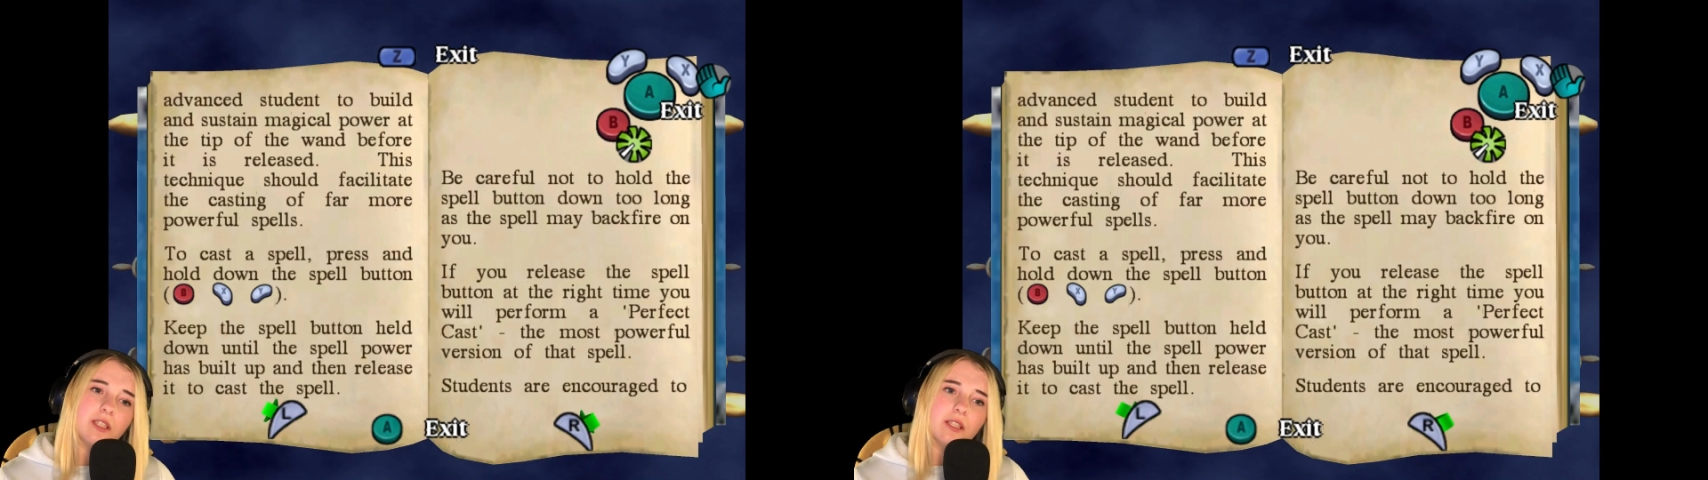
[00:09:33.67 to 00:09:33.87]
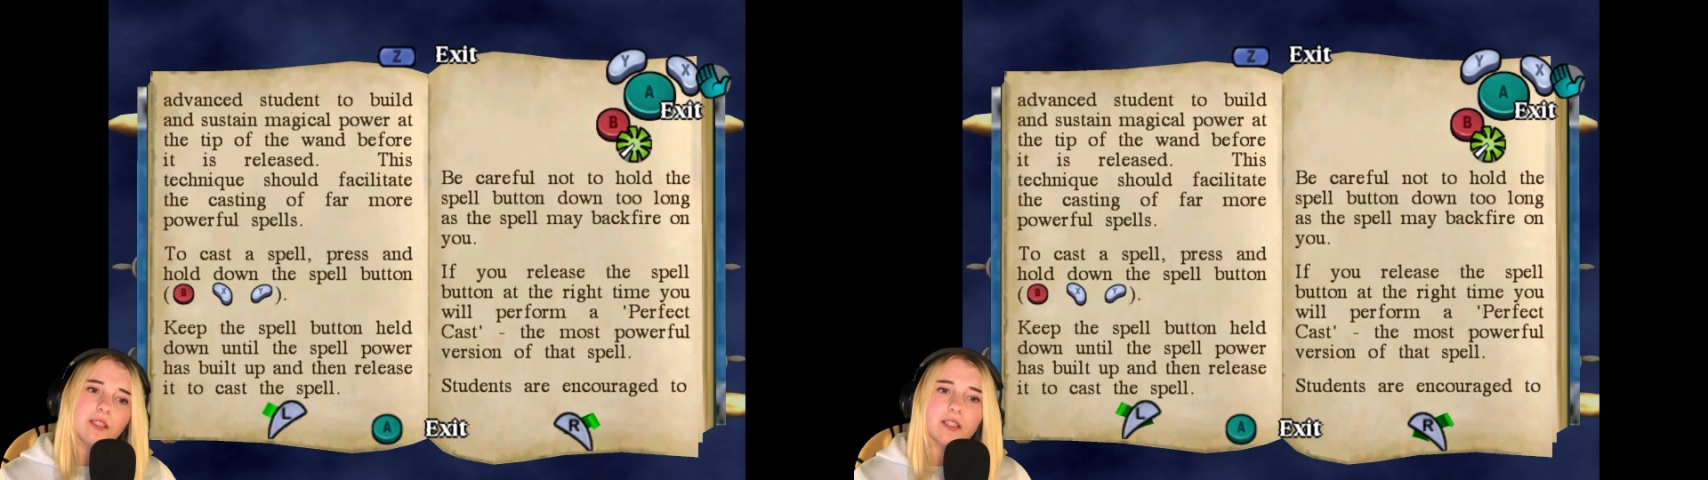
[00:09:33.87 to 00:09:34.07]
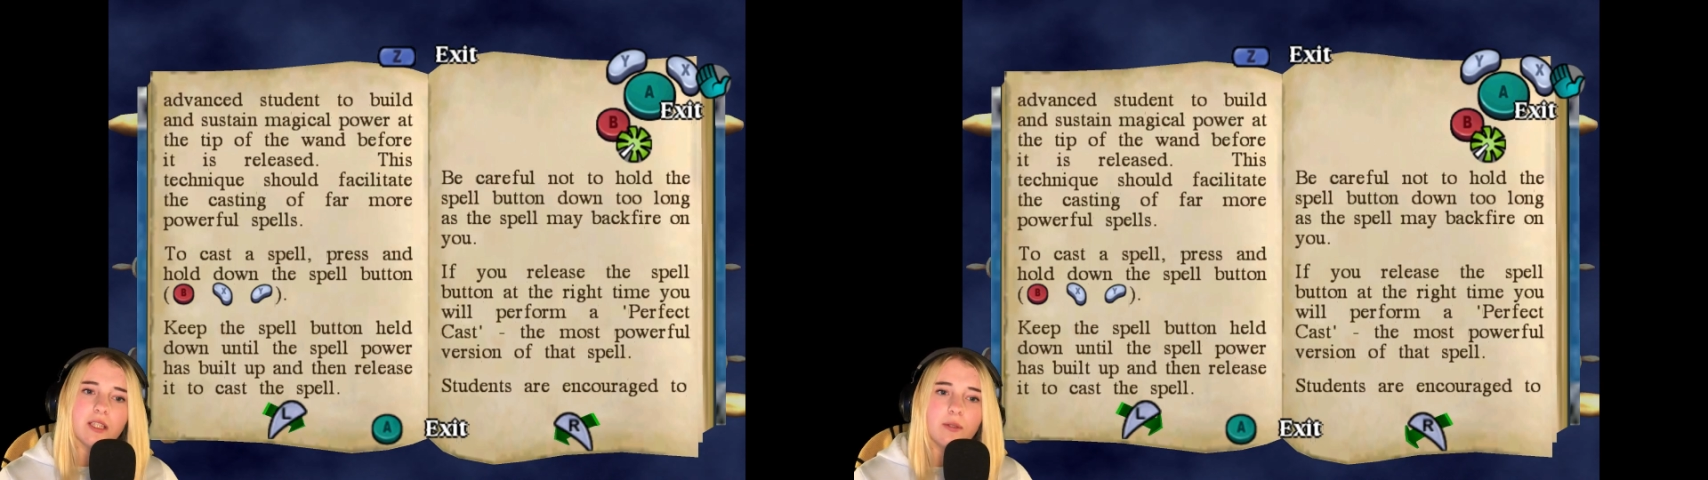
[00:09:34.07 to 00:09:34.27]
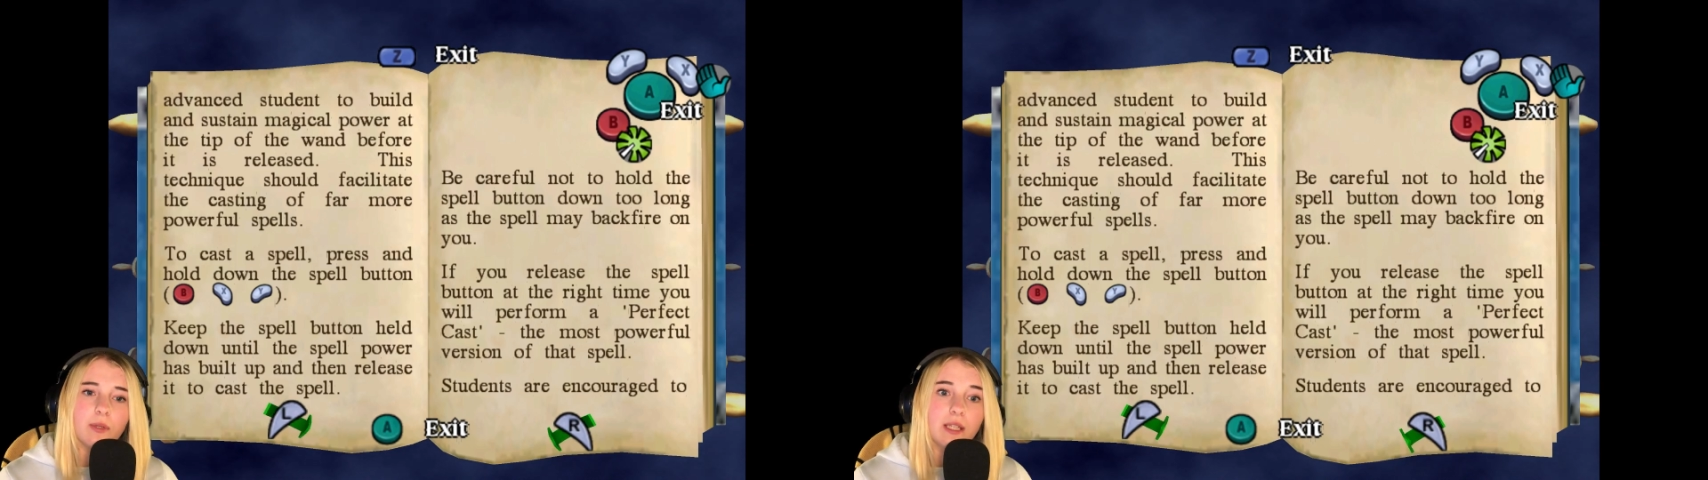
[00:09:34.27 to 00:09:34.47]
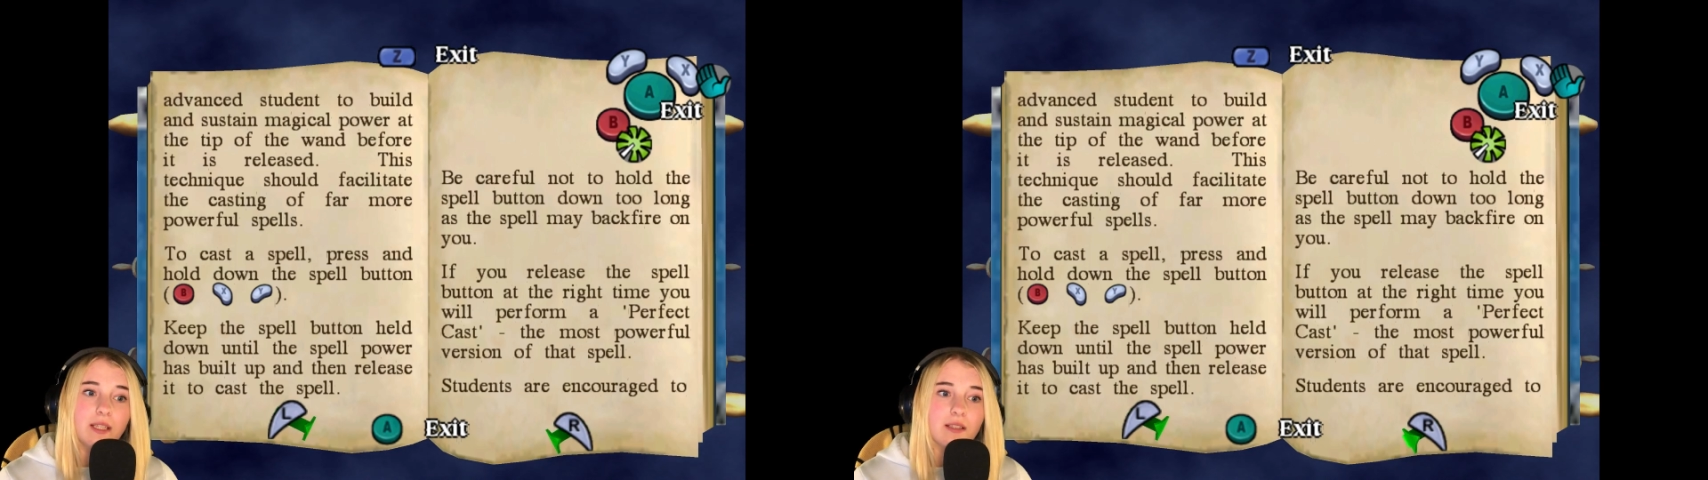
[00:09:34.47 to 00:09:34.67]
is
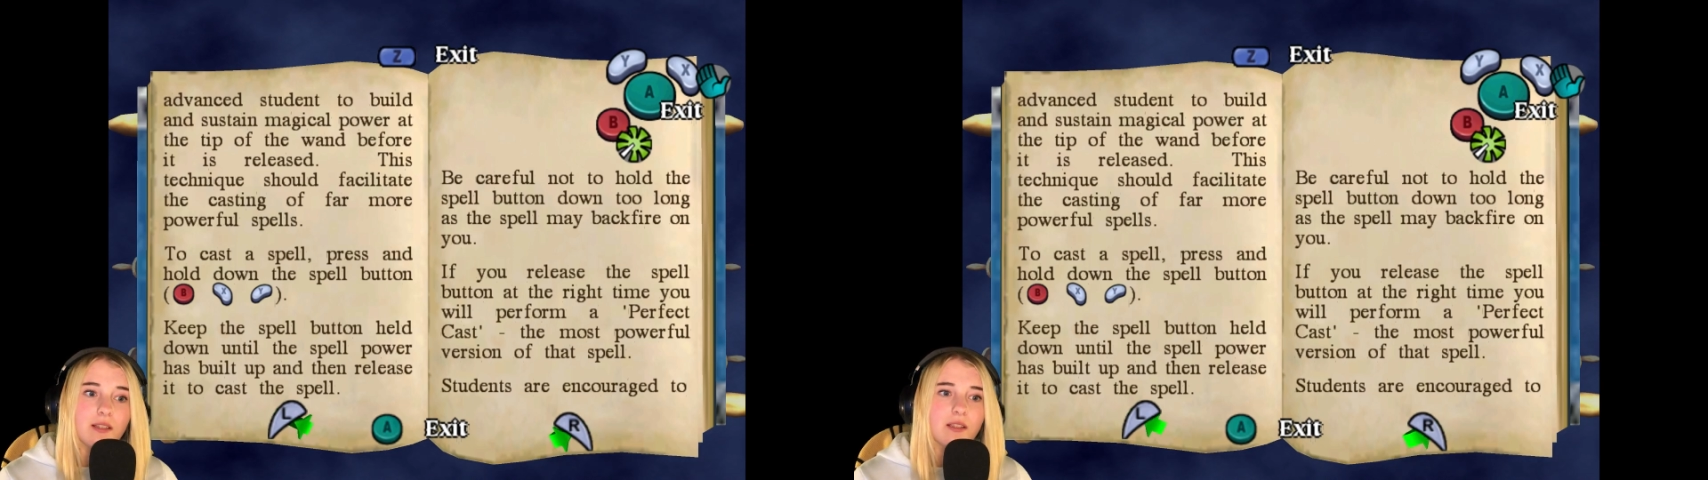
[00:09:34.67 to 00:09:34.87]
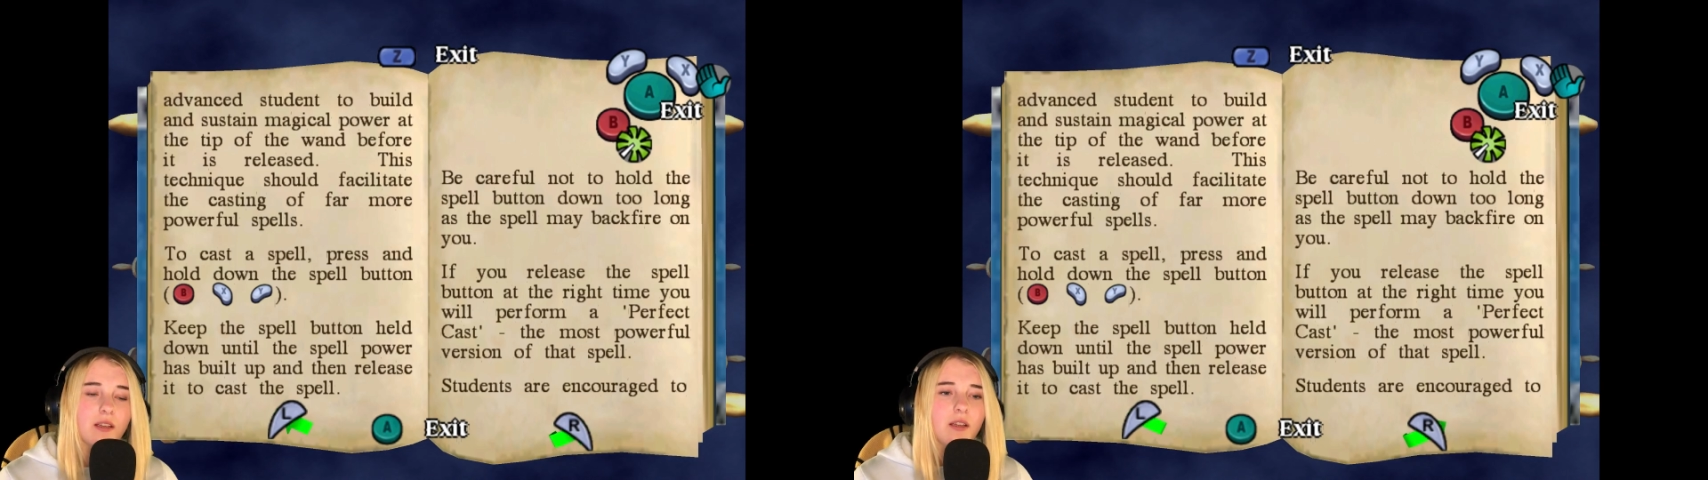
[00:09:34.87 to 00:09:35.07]
released.